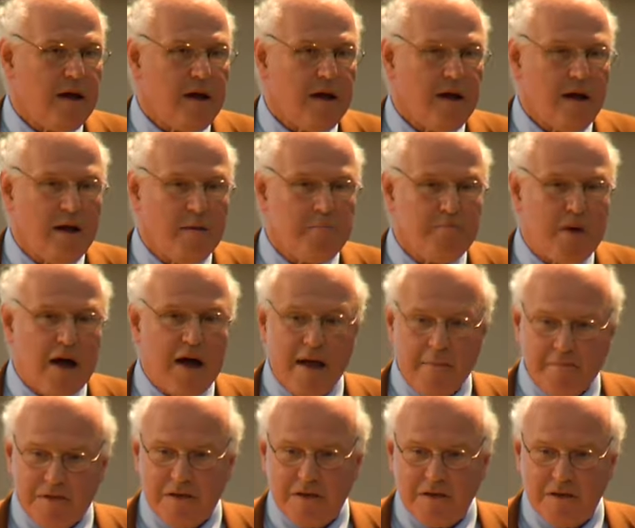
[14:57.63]
Um,
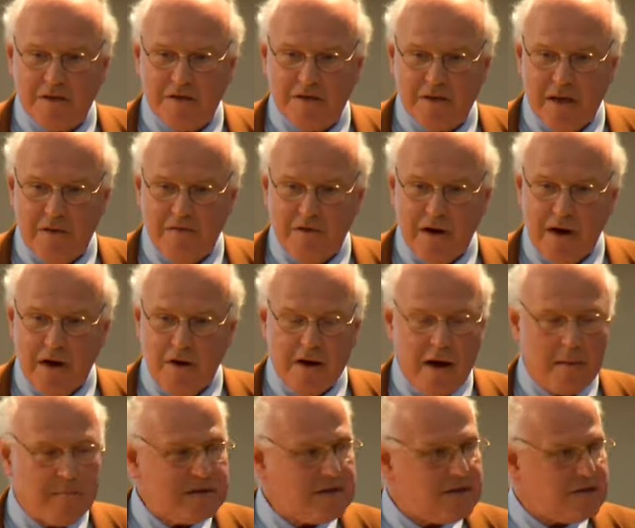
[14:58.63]
I am 67 now,
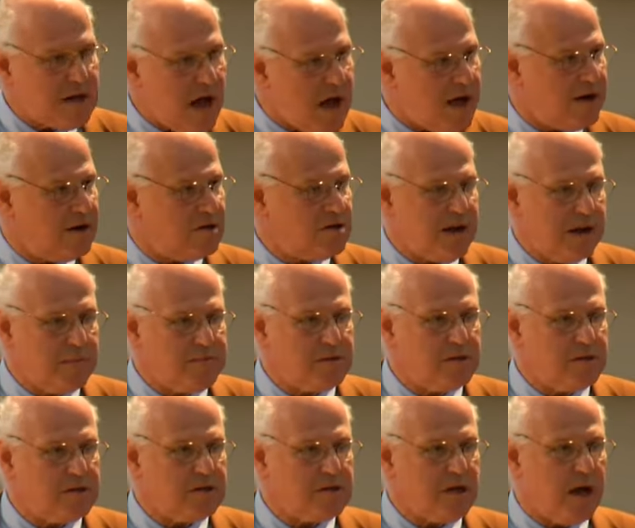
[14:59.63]
and I'm astonished, absolutely